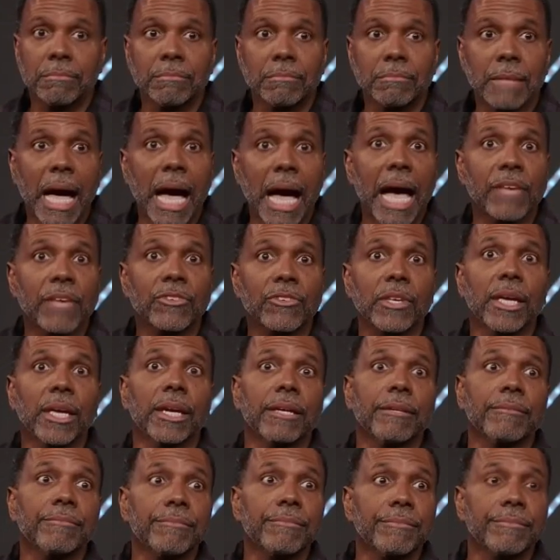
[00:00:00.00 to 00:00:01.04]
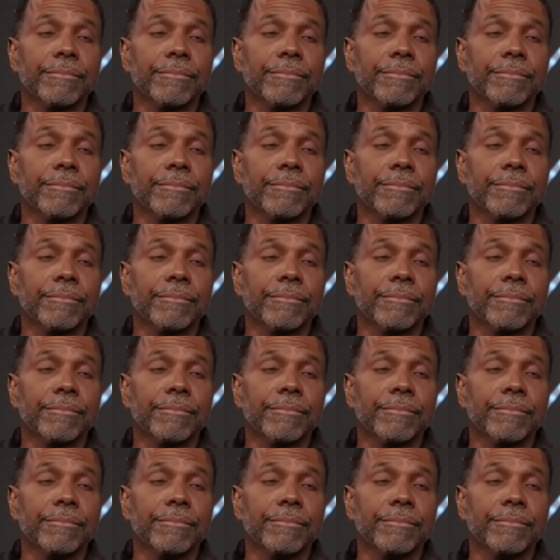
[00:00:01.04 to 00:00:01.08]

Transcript: Now, I said it.